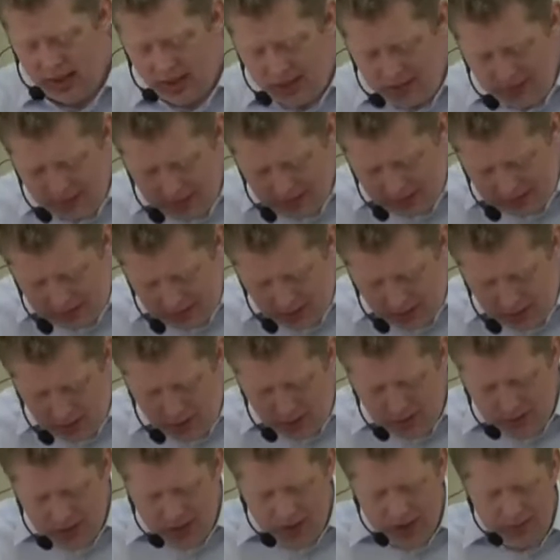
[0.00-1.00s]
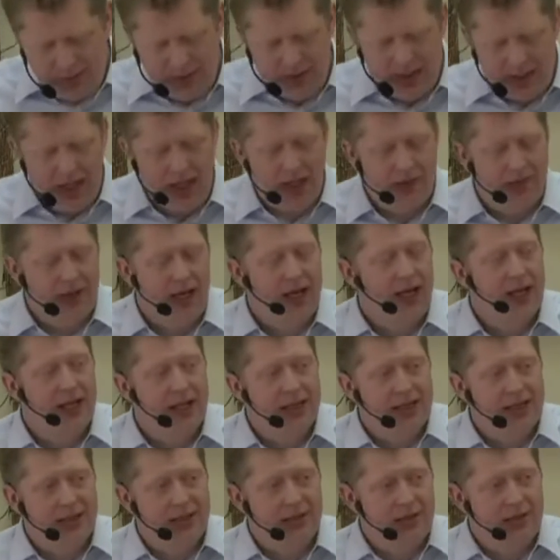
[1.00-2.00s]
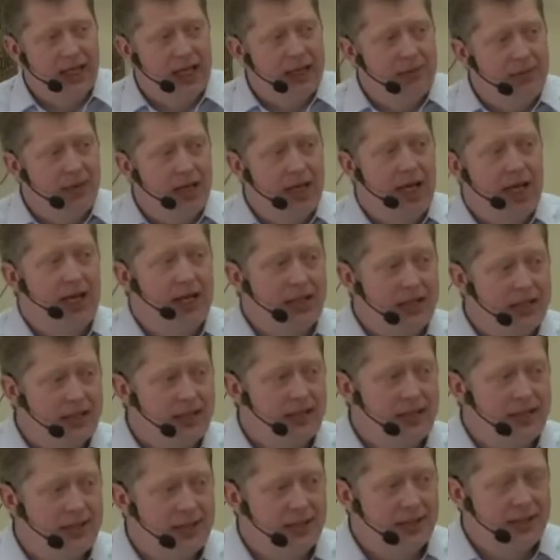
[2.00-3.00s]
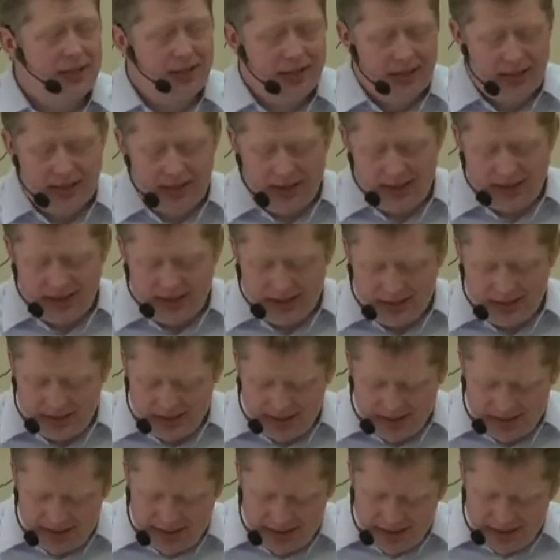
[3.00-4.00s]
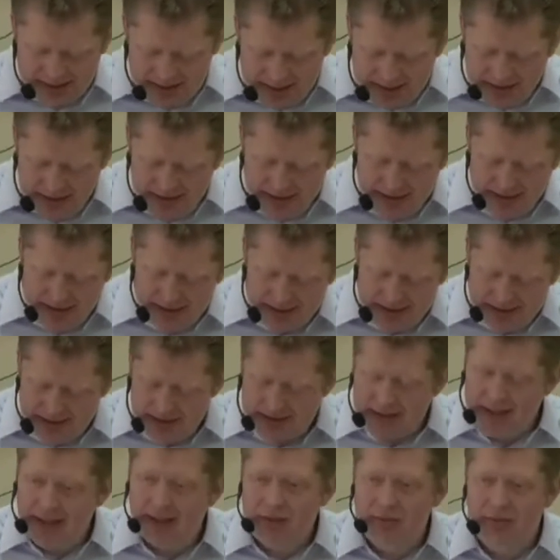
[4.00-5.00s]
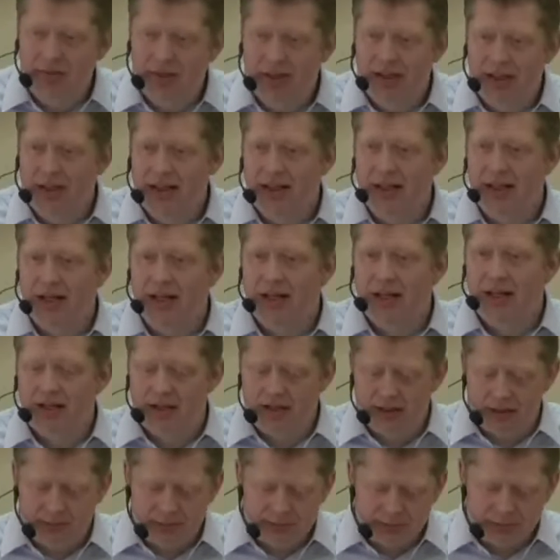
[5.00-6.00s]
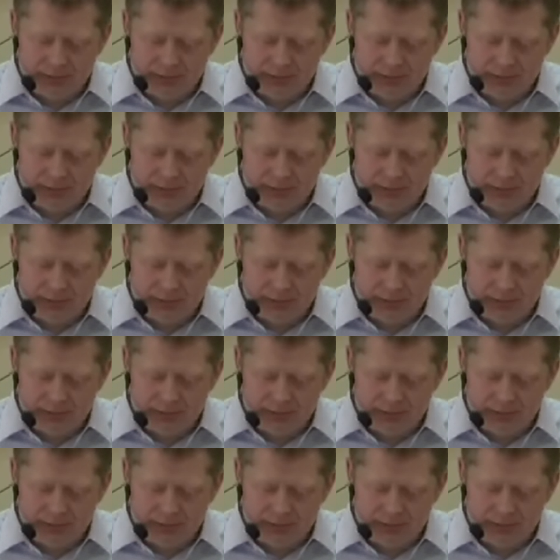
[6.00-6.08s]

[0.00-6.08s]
Oh, that the Lord would open our eyes to enable us to see things as they really are,